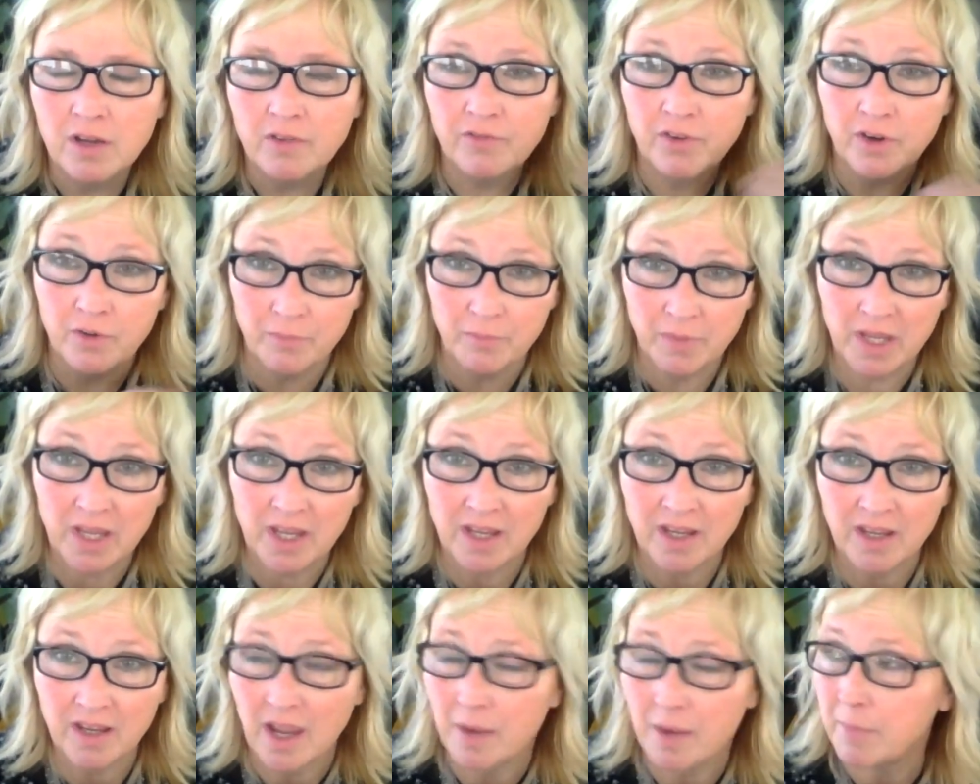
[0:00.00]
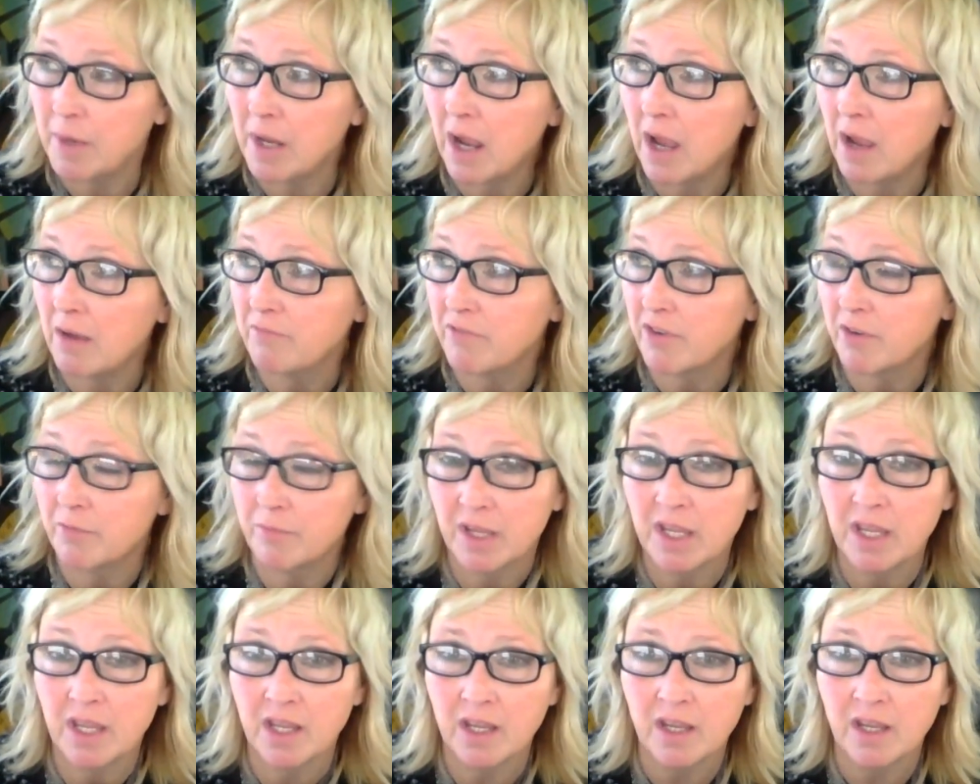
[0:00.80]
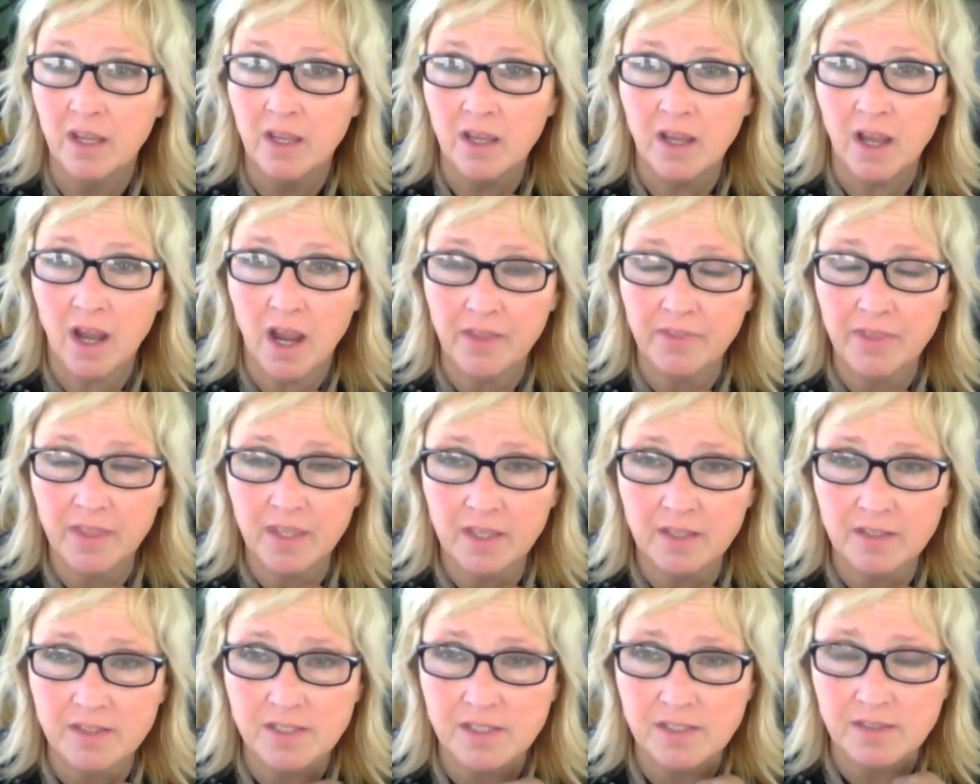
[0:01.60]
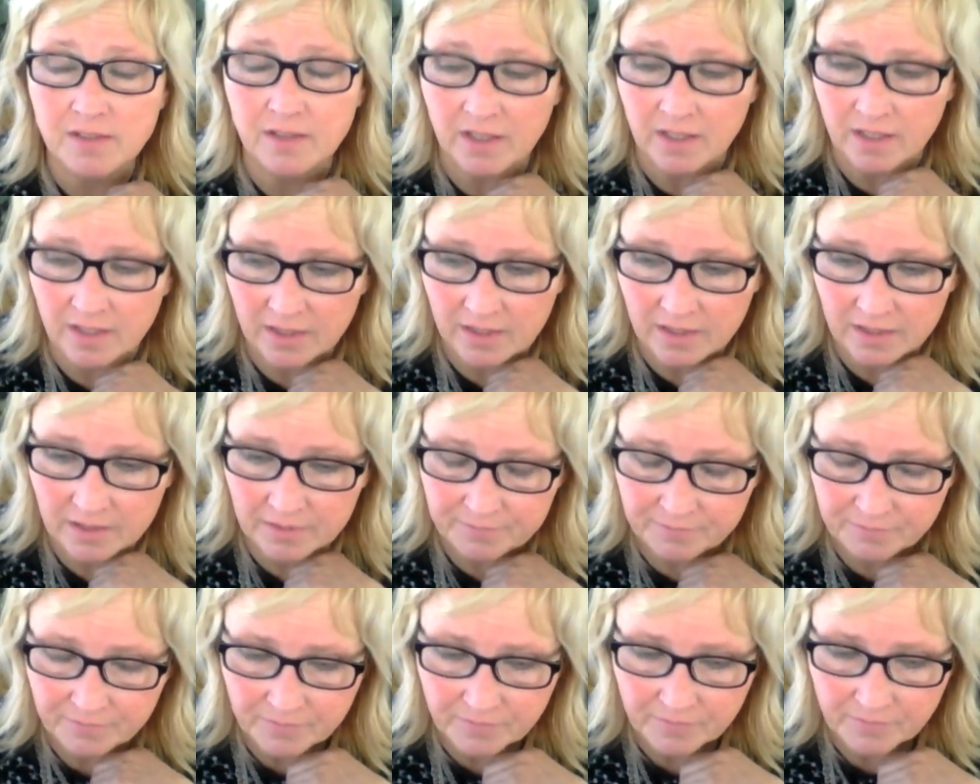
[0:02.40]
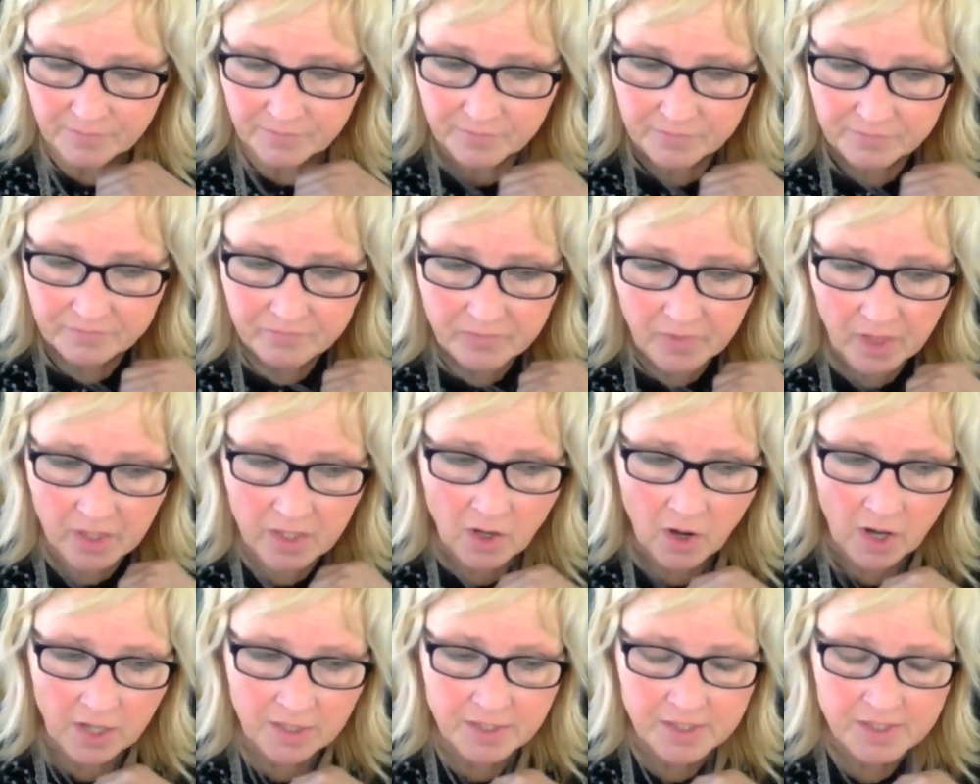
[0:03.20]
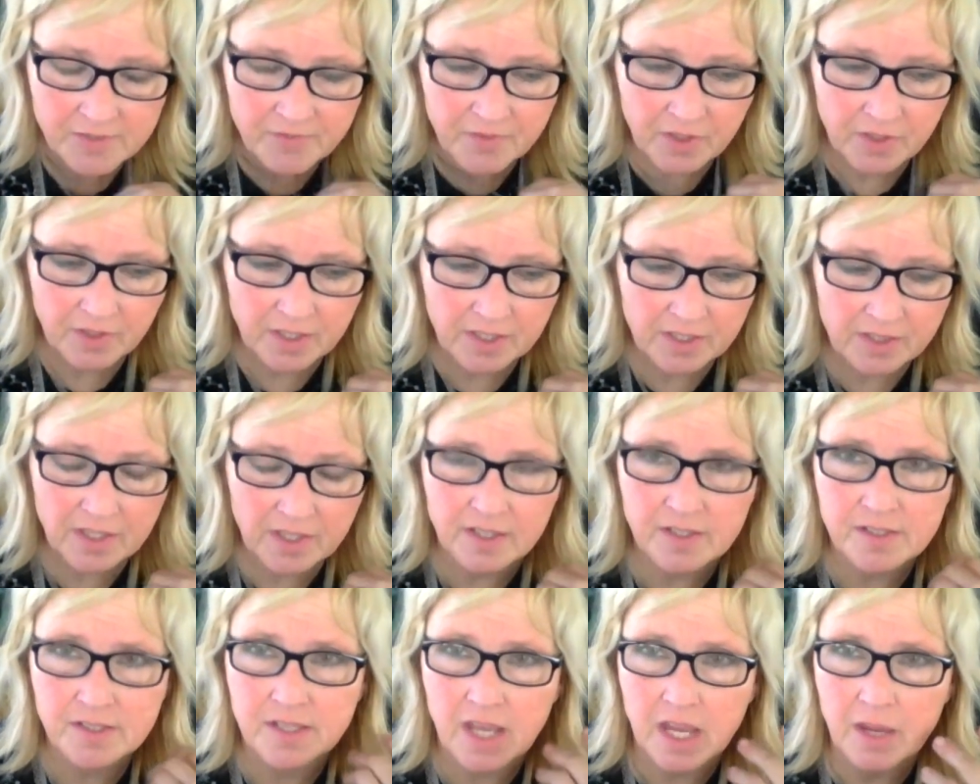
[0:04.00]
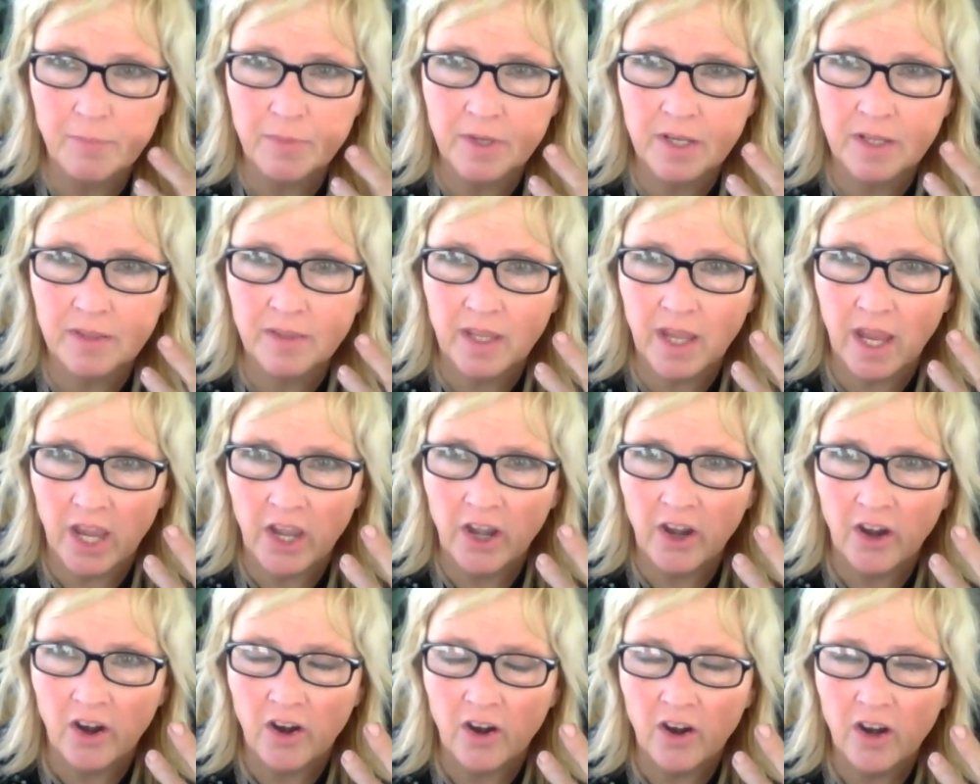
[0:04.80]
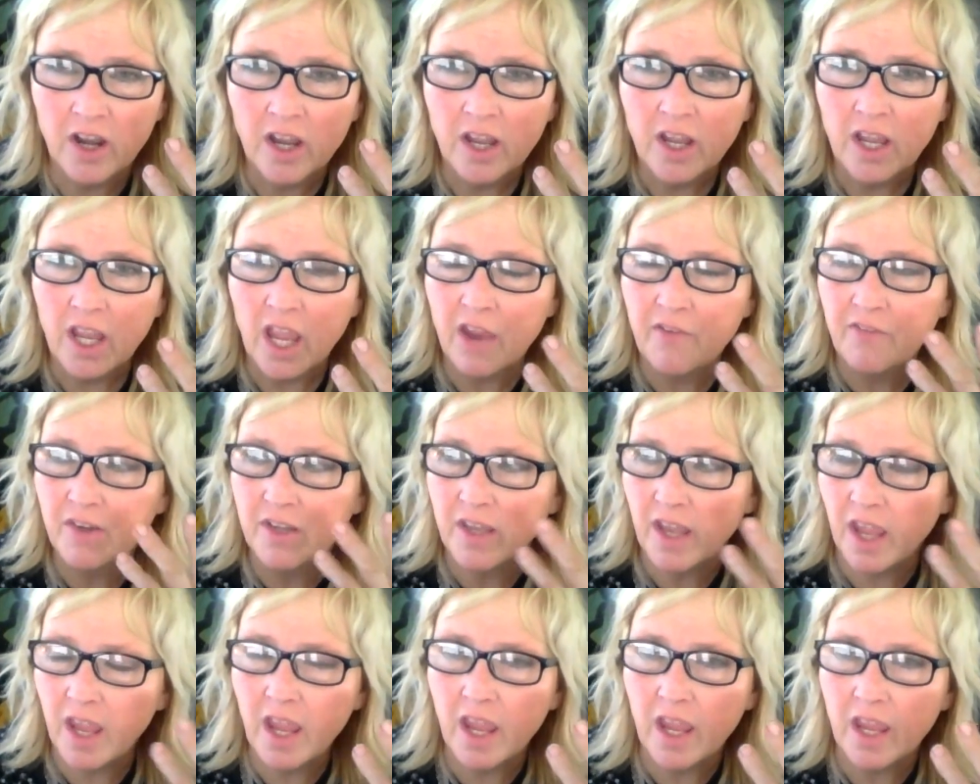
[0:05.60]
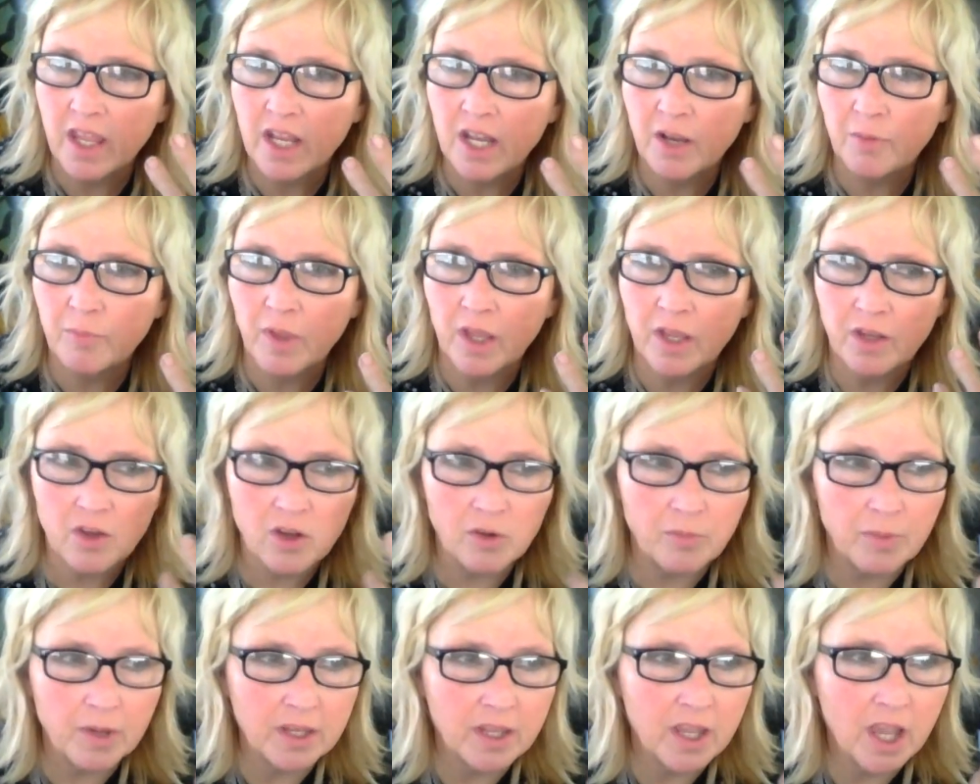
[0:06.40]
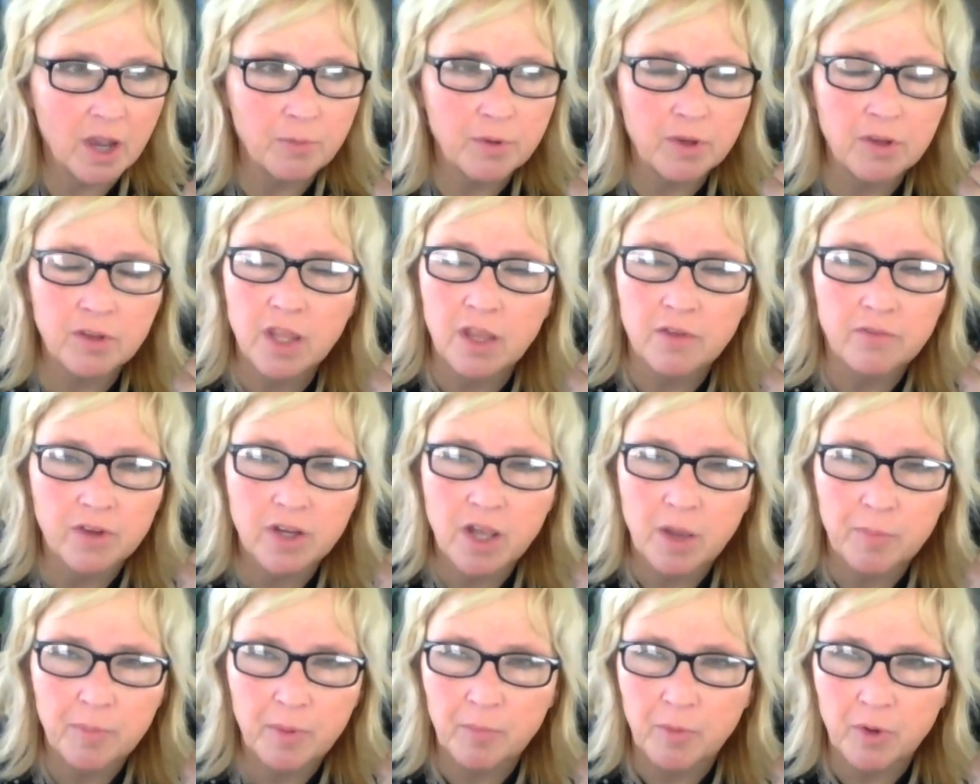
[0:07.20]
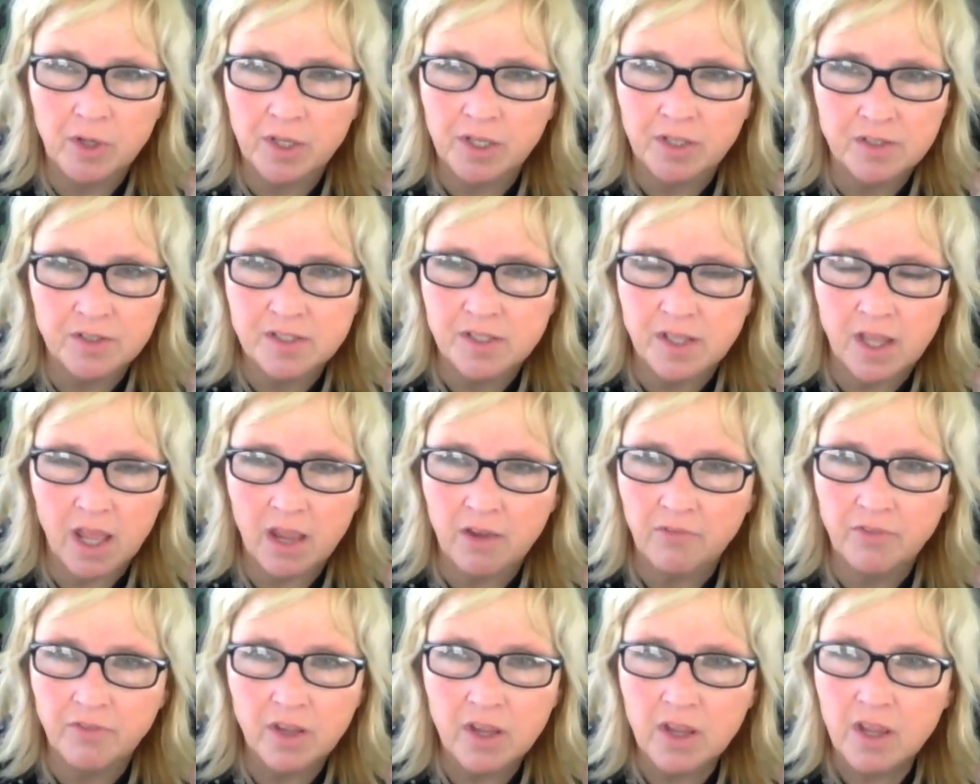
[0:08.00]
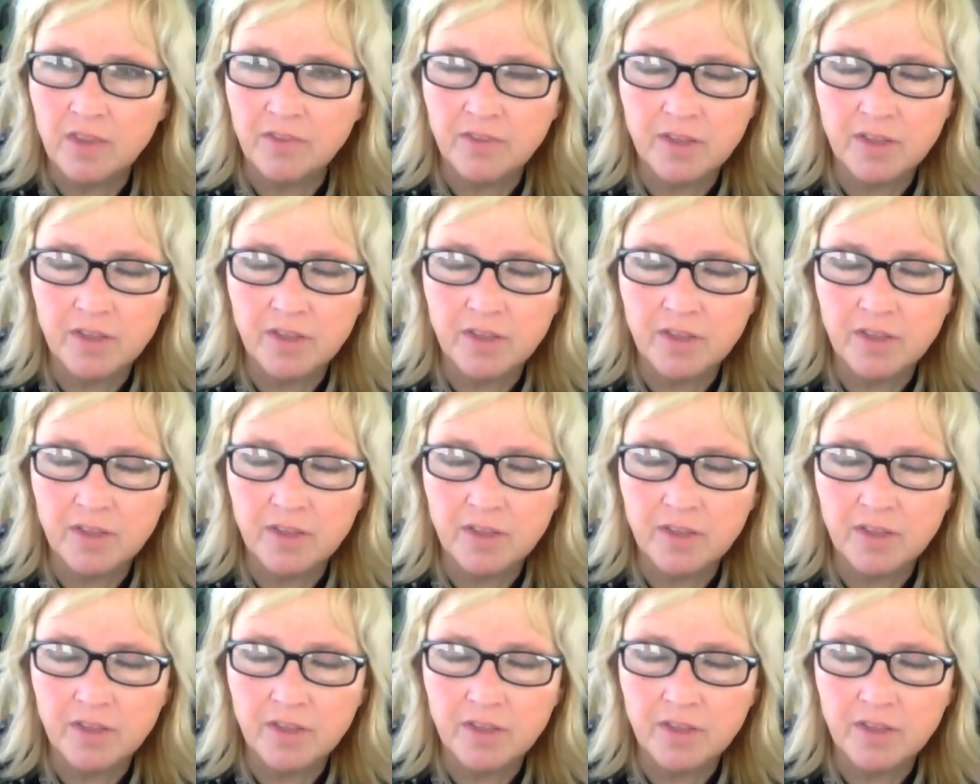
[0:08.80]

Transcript: For me, I think it's, I just feel like the excitement in the air every day. And I'm like, oh my God, we only have a couple more years left.